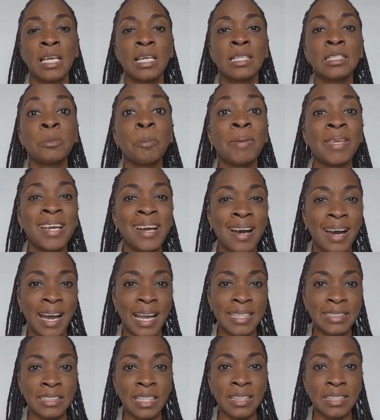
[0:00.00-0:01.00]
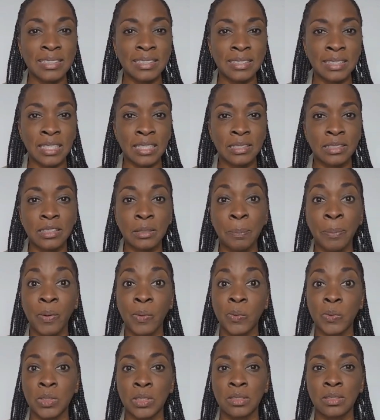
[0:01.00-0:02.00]
is behind the scenes
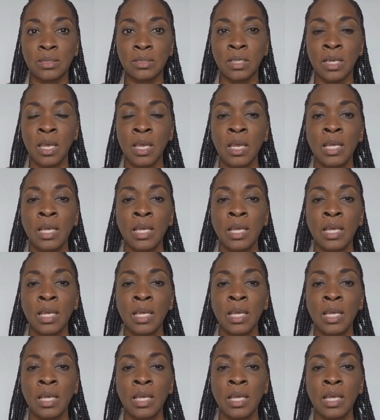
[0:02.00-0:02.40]
posts.